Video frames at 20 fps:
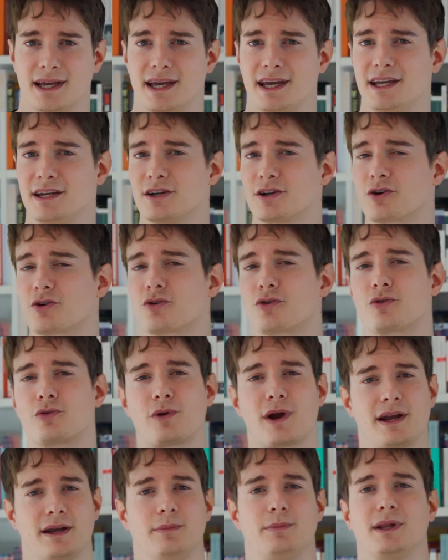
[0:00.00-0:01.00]

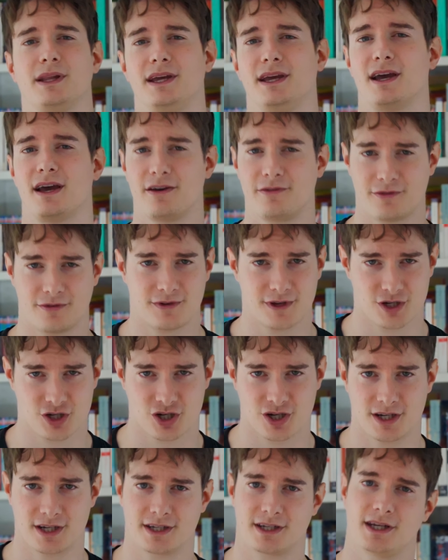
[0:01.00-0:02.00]
incredibly
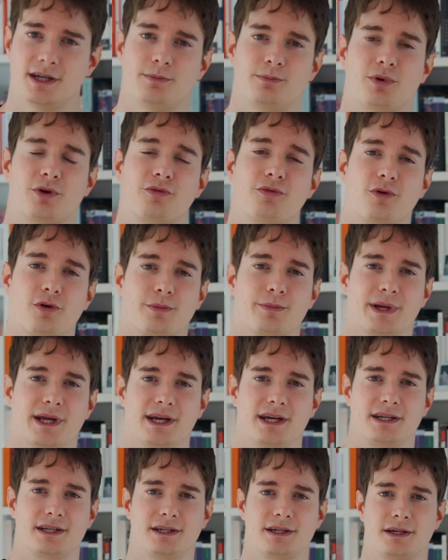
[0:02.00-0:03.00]
efficient in performing
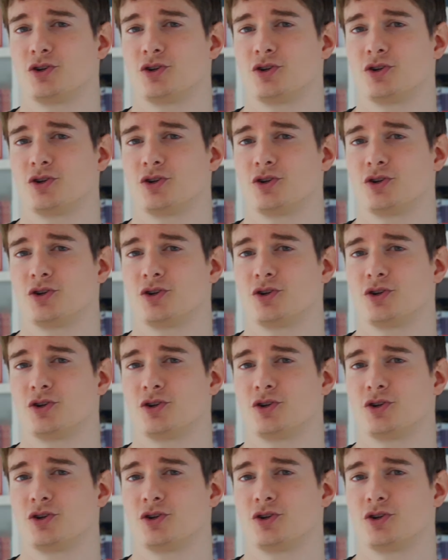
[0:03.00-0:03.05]
it.